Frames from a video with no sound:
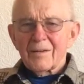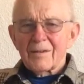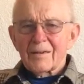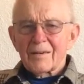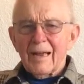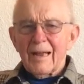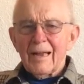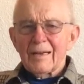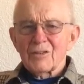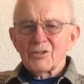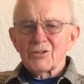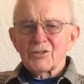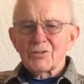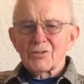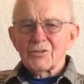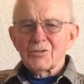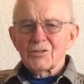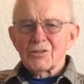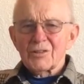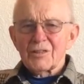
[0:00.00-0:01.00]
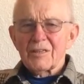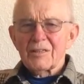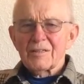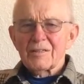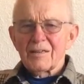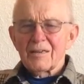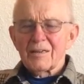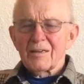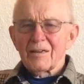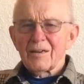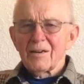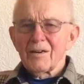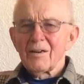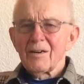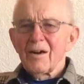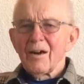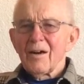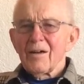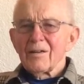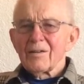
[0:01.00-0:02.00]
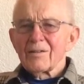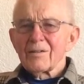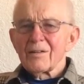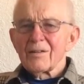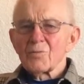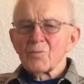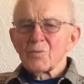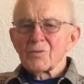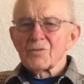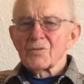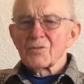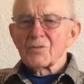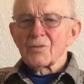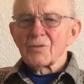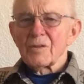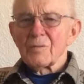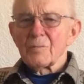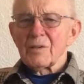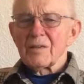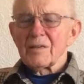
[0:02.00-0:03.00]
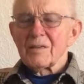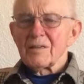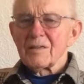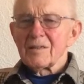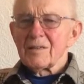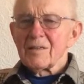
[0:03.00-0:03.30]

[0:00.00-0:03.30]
gangsters in there that was going to be